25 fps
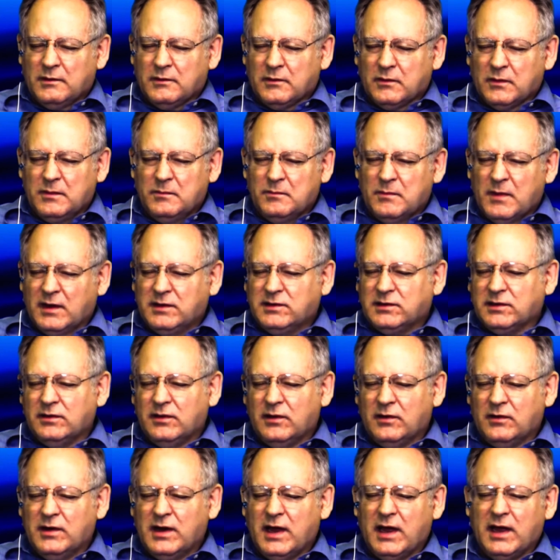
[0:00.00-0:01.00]
as we
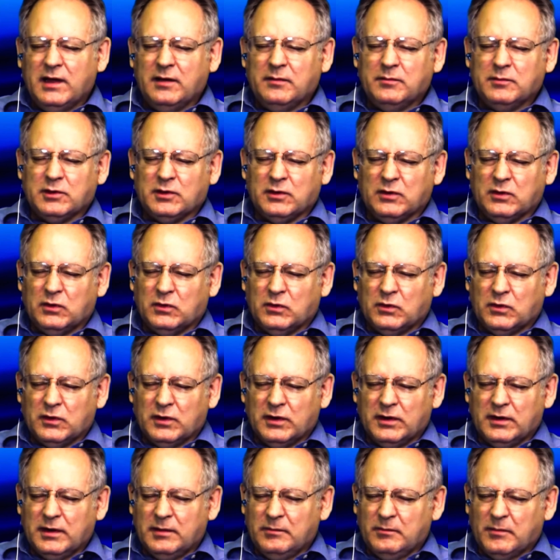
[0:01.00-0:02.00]
mention their names,
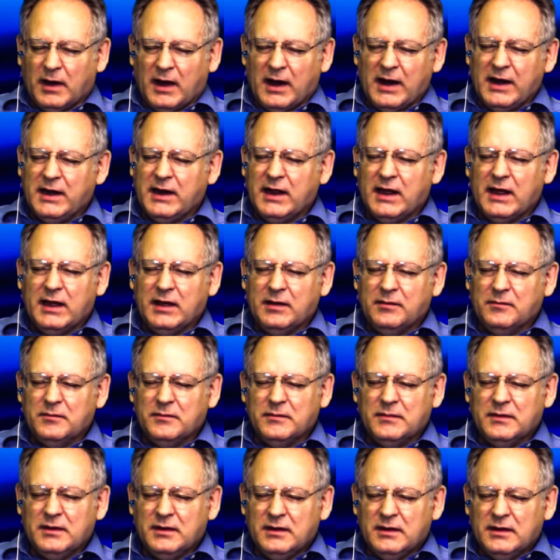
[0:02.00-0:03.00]
Lord, and by
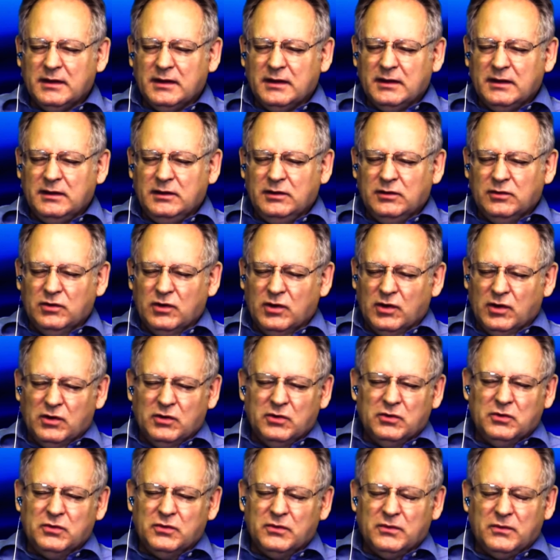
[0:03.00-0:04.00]
name, you
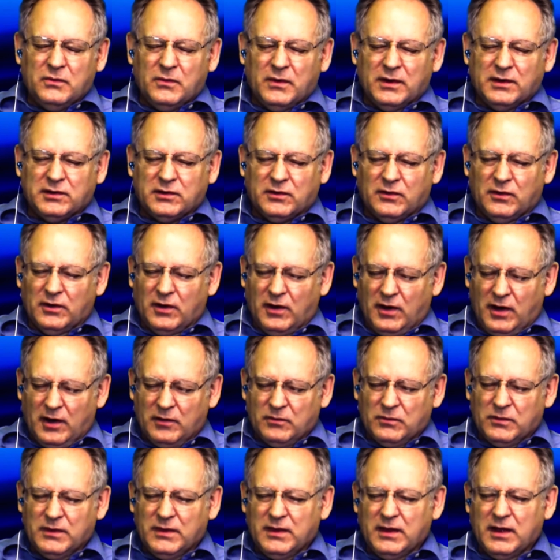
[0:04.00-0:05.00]
know what's going
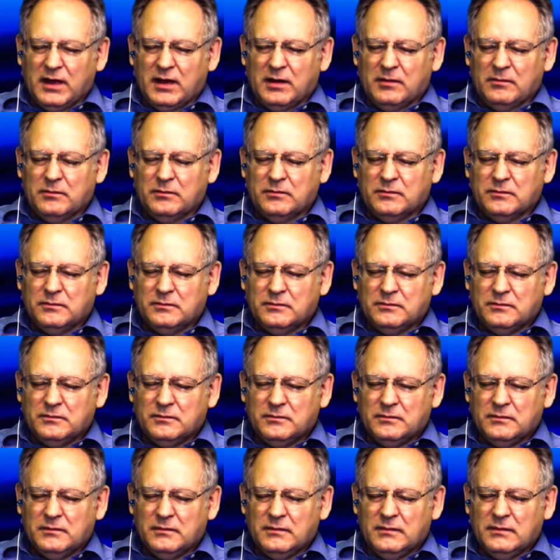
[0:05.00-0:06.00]
on with them.
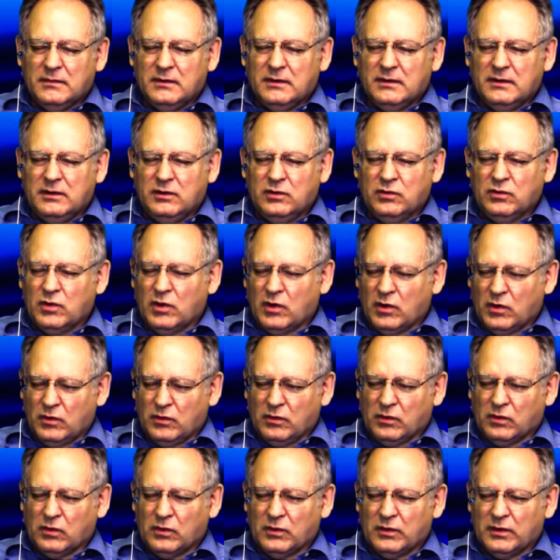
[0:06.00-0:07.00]
You
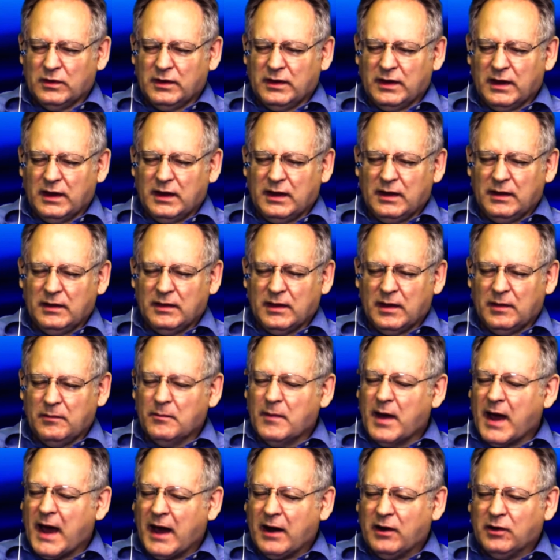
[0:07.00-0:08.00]
know, Lord, they
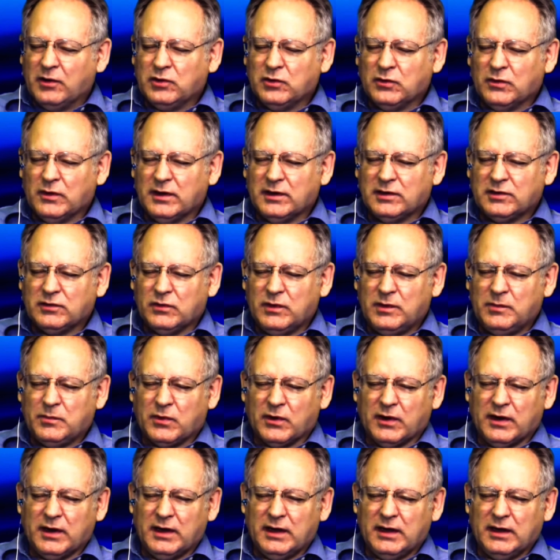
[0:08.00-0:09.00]
matter to us. We
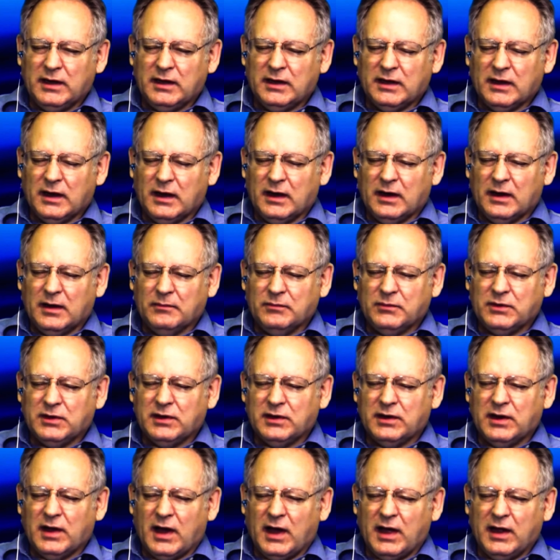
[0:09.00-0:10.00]
pray
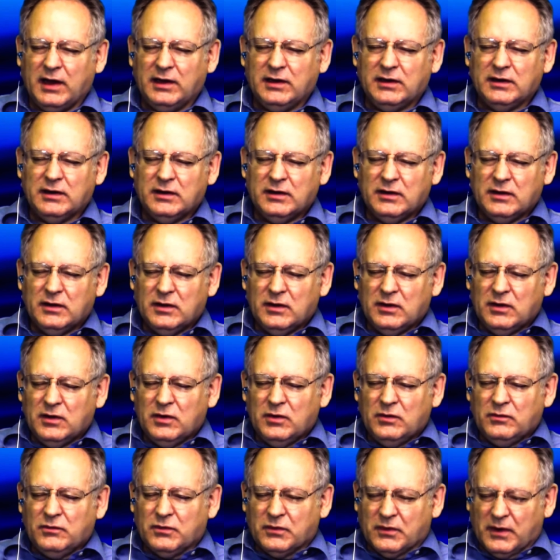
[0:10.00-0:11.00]
tonight
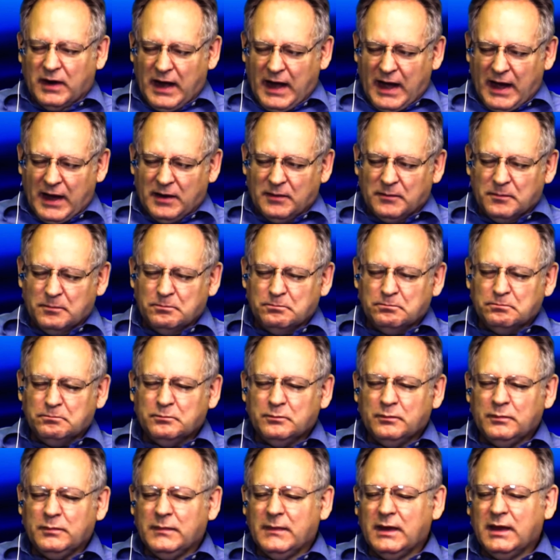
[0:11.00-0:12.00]
for Adam
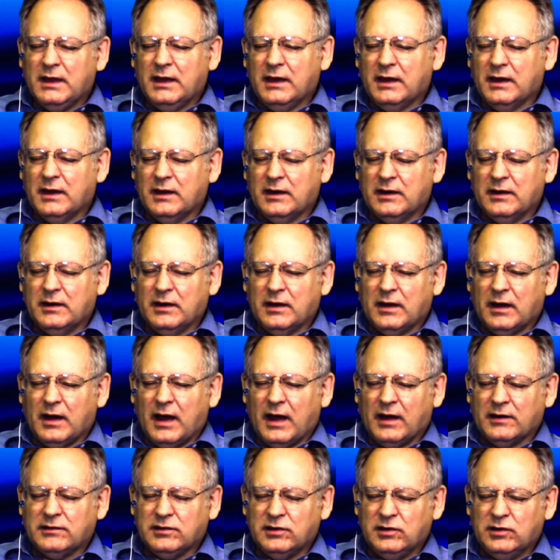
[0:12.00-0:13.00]
and
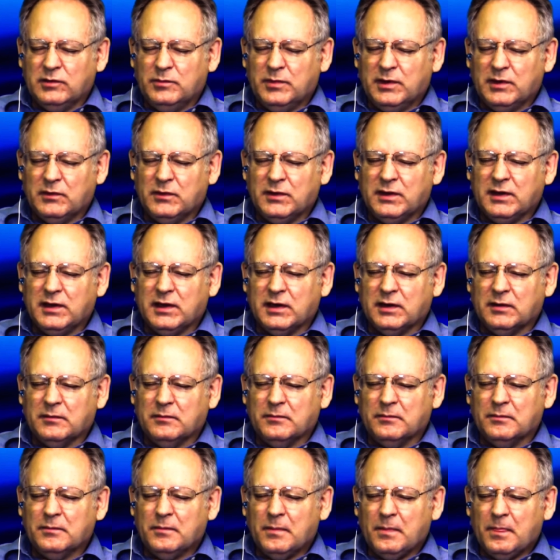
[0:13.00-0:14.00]
ask that you be with
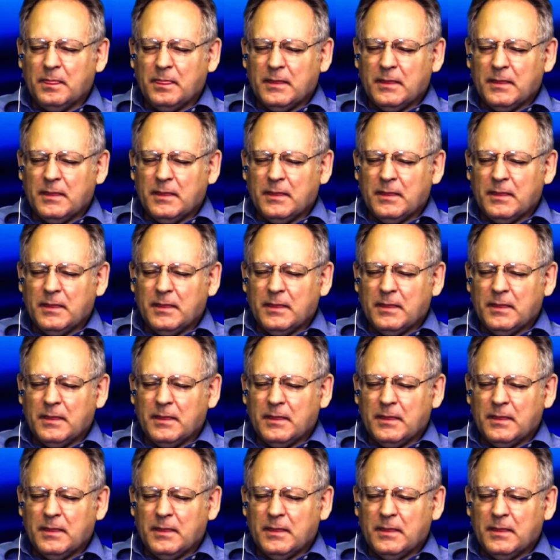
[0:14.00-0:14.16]
him.